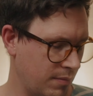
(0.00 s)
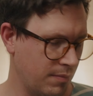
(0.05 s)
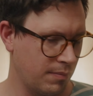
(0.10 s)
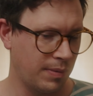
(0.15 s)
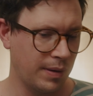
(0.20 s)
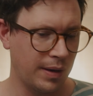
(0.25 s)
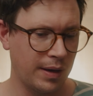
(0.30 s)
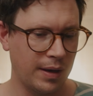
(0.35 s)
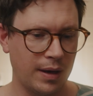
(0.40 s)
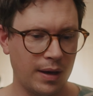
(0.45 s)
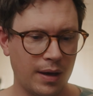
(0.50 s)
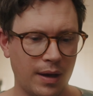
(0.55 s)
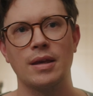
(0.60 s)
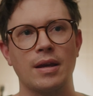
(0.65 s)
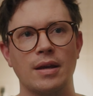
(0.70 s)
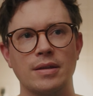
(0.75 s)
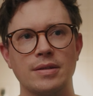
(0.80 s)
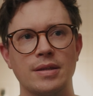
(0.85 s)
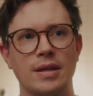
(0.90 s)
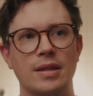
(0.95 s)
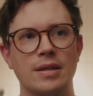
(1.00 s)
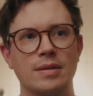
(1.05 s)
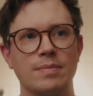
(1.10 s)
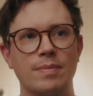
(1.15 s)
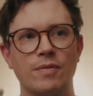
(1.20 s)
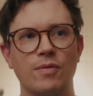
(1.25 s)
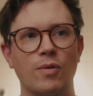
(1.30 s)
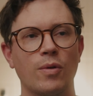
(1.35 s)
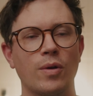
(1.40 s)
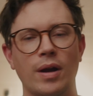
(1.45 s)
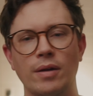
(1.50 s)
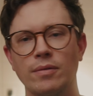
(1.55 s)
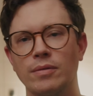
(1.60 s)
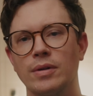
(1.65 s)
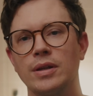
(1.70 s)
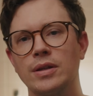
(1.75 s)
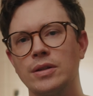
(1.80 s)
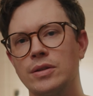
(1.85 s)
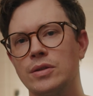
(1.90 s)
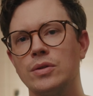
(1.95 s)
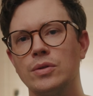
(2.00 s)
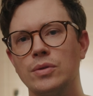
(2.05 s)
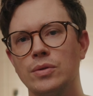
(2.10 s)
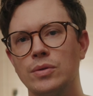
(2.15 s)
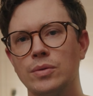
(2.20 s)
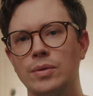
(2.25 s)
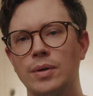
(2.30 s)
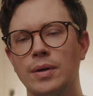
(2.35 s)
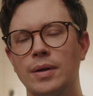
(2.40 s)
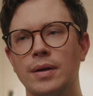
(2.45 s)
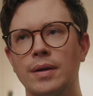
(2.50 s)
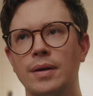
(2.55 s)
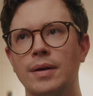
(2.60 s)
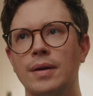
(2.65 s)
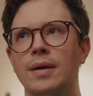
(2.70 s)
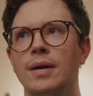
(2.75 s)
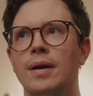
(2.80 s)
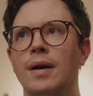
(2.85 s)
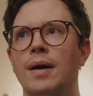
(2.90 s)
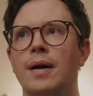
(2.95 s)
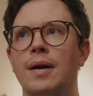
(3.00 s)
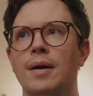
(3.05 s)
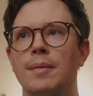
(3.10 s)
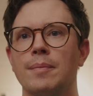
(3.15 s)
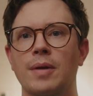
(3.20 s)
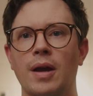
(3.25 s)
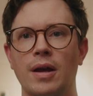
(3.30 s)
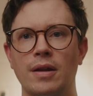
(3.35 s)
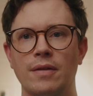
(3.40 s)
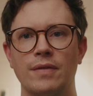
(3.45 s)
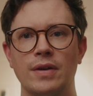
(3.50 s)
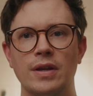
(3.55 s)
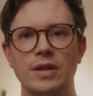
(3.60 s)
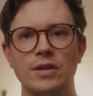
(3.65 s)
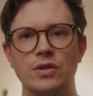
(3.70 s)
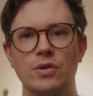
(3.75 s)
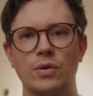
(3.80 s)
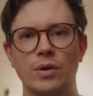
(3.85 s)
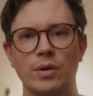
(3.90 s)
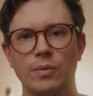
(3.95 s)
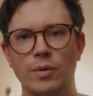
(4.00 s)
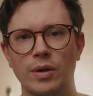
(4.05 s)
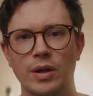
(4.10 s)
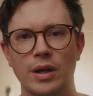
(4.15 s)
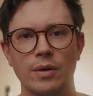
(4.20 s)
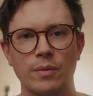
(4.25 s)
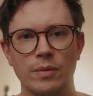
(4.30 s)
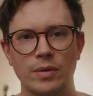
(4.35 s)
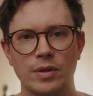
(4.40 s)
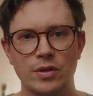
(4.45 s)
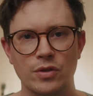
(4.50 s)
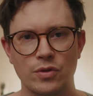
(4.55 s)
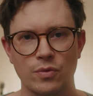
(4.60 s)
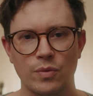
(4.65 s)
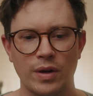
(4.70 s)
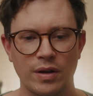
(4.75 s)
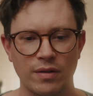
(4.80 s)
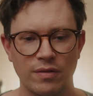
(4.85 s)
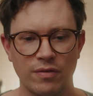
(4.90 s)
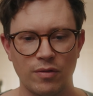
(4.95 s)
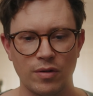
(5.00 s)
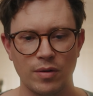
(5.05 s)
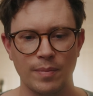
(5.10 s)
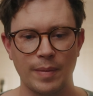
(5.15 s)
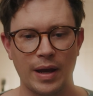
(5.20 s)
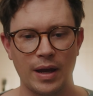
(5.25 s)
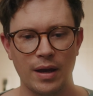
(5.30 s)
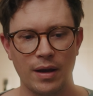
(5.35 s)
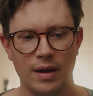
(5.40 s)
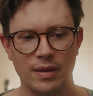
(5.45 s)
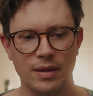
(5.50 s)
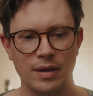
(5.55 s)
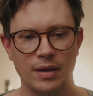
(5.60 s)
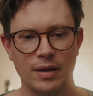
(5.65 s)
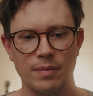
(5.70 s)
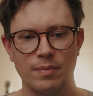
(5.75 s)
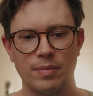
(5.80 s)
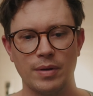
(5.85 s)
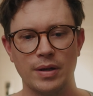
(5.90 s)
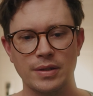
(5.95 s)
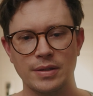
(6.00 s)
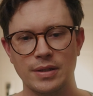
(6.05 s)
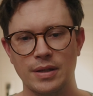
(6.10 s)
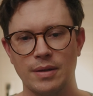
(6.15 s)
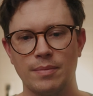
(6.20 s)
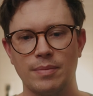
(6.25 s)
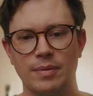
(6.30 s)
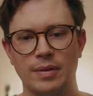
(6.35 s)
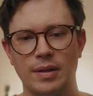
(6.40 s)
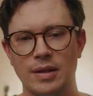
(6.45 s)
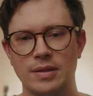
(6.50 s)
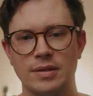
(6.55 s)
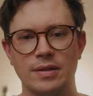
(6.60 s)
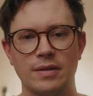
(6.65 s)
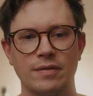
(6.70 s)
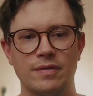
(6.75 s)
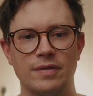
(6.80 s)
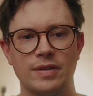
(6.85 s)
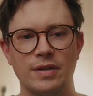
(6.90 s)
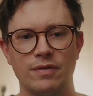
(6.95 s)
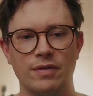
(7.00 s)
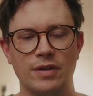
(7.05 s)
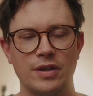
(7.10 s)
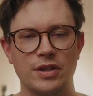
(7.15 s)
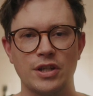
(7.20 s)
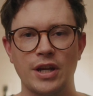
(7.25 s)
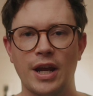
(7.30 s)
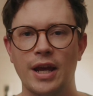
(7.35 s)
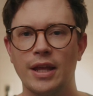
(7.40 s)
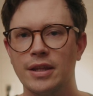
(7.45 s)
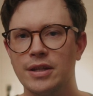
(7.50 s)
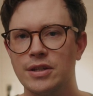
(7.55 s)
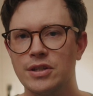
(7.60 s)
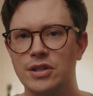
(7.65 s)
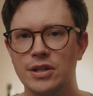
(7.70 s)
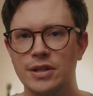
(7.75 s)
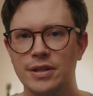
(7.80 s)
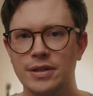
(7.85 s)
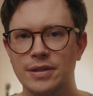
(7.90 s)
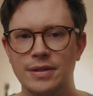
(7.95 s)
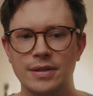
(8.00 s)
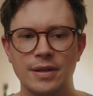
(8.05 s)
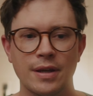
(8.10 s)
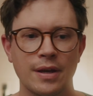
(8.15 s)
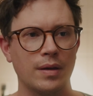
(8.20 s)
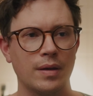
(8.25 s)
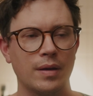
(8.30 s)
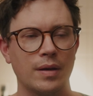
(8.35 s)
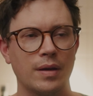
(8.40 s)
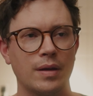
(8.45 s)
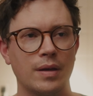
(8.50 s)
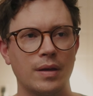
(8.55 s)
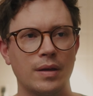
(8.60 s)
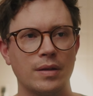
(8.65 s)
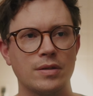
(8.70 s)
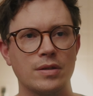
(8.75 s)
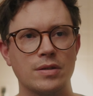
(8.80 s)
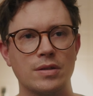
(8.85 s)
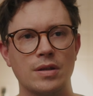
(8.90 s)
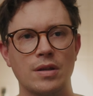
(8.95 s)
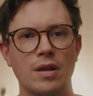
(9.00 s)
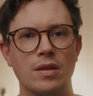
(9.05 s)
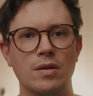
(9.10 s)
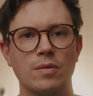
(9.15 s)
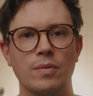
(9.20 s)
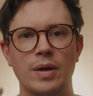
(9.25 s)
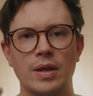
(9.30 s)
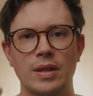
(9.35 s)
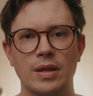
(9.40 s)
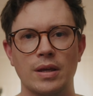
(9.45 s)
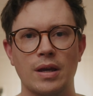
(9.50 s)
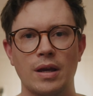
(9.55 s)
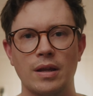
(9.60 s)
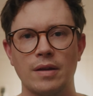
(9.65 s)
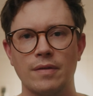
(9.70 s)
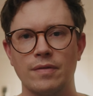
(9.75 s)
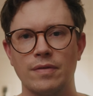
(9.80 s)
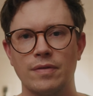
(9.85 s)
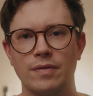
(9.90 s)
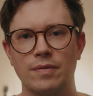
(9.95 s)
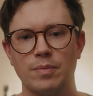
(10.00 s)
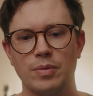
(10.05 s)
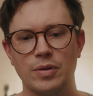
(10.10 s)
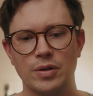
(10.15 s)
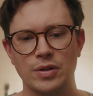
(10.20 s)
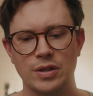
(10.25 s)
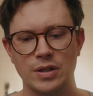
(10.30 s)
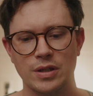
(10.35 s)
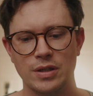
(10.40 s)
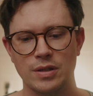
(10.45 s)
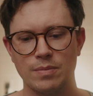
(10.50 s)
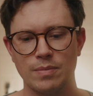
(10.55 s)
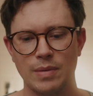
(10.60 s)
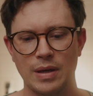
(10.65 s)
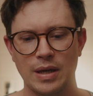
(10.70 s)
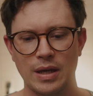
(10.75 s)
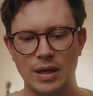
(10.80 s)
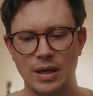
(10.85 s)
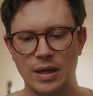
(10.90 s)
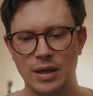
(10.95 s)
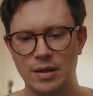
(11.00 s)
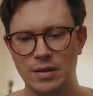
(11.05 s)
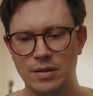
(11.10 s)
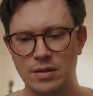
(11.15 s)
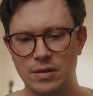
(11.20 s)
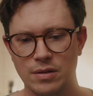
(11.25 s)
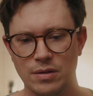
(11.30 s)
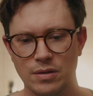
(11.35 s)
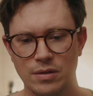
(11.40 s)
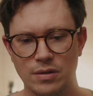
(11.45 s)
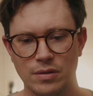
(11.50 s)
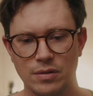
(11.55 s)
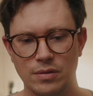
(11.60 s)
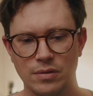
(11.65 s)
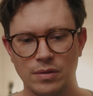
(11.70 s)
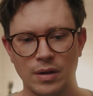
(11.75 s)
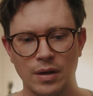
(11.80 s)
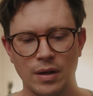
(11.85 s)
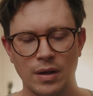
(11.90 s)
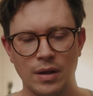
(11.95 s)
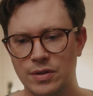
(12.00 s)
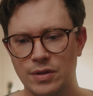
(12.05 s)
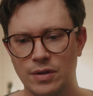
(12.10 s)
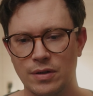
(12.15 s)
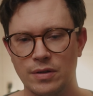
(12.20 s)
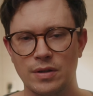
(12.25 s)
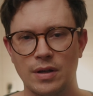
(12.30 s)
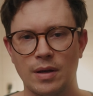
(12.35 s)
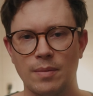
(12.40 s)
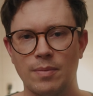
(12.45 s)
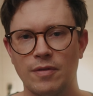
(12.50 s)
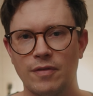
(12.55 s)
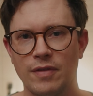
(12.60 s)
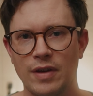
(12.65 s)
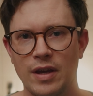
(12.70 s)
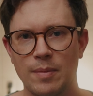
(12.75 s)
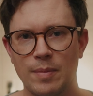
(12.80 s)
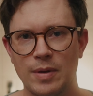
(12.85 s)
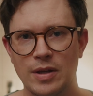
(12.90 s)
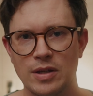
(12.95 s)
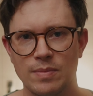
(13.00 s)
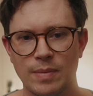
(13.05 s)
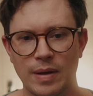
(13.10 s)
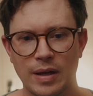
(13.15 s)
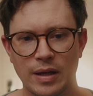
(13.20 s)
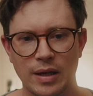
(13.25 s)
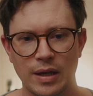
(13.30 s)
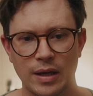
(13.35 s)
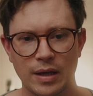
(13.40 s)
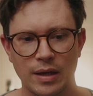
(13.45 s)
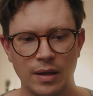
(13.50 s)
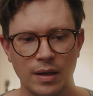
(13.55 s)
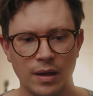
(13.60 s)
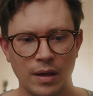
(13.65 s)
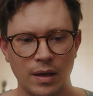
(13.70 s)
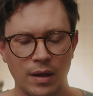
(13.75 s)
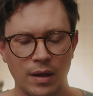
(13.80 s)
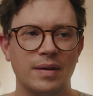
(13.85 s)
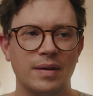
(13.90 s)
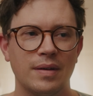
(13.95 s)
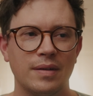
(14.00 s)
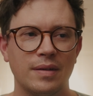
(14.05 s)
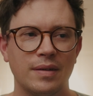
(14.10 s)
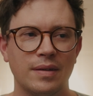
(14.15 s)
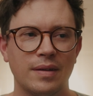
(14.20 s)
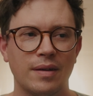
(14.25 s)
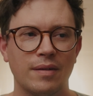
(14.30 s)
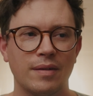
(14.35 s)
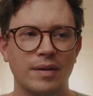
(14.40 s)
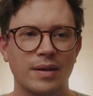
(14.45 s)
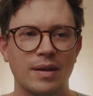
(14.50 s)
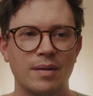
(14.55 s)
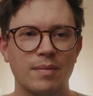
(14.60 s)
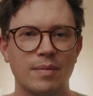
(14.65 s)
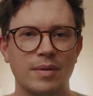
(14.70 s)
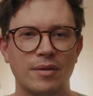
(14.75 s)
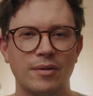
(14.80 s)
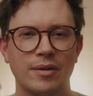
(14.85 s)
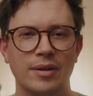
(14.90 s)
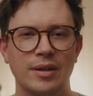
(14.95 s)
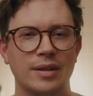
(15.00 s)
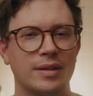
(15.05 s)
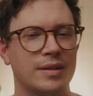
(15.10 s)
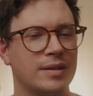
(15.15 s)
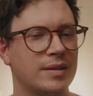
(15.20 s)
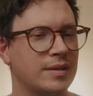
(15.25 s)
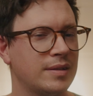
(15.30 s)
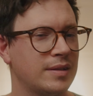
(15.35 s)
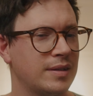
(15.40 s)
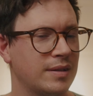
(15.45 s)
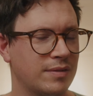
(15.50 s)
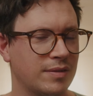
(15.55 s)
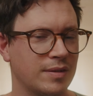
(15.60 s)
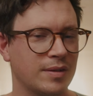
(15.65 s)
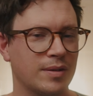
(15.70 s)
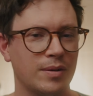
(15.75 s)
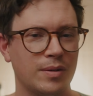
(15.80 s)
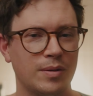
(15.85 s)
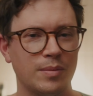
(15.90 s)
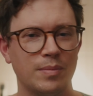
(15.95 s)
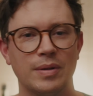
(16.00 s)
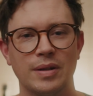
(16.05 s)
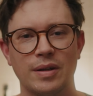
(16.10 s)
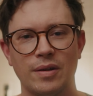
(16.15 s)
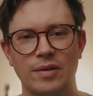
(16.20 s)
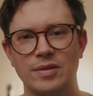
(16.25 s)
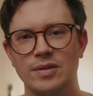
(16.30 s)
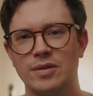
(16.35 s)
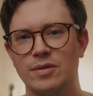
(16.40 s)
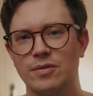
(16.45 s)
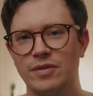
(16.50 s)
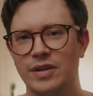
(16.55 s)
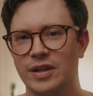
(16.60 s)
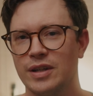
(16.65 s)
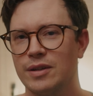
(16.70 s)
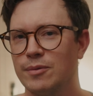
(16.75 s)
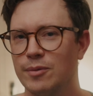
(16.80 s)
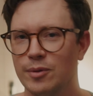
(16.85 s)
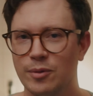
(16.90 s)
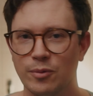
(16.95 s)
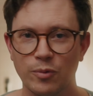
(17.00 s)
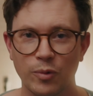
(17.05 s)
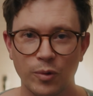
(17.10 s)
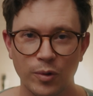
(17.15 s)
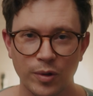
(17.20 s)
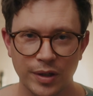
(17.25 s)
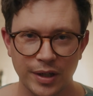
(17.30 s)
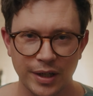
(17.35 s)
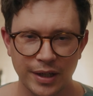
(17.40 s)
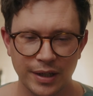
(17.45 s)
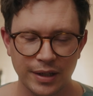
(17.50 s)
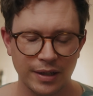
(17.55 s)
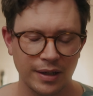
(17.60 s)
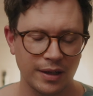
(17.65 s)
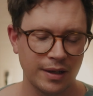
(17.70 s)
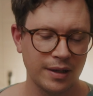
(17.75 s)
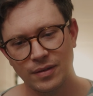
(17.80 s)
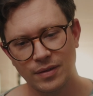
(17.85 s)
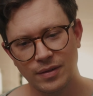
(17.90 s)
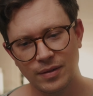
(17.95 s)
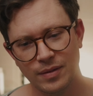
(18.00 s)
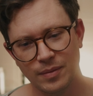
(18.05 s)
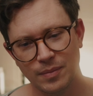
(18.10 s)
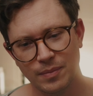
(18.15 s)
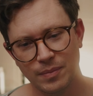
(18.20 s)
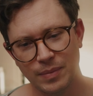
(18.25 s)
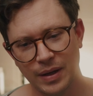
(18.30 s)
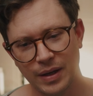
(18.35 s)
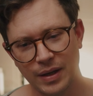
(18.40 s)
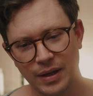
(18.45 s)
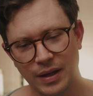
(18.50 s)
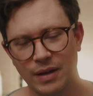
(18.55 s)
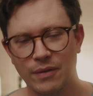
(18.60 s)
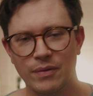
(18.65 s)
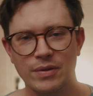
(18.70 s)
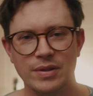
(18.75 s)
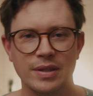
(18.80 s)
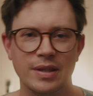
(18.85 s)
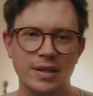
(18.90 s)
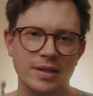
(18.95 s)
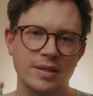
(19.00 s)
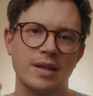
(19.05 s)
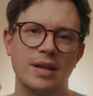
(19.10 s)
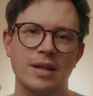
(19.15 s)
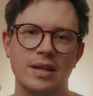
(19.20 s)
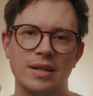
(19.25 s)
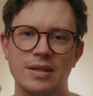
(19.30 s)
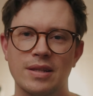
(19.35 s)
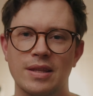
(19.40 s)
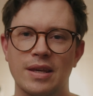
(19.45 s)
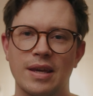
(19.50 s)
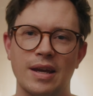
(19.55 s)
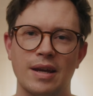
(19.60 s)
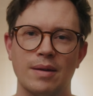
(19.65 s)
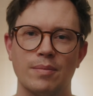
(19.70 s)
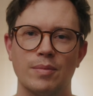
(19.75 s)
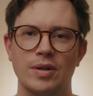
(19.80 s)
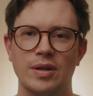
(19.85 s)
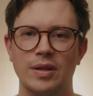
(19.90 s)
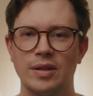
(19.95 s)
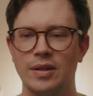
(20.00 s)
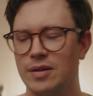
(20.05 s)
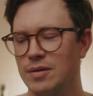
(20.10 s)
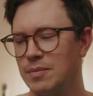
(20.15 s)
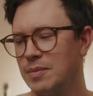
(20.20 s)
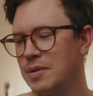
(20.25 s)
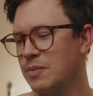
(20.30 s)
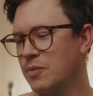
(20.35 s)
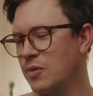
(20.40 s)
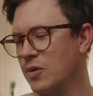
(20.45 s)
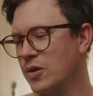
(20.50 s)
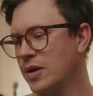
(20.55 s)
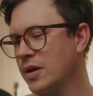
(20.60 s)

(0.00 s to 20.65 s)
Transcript: but I think I said this before, I really do kind of enjoy working with the square format. I think it brings up lots of different challenges. It's just another way that kind of pushes me into a certain type of image making. You know, it can be really difficult but also very rewarding. But anyways, let's get into the camera a little bit more.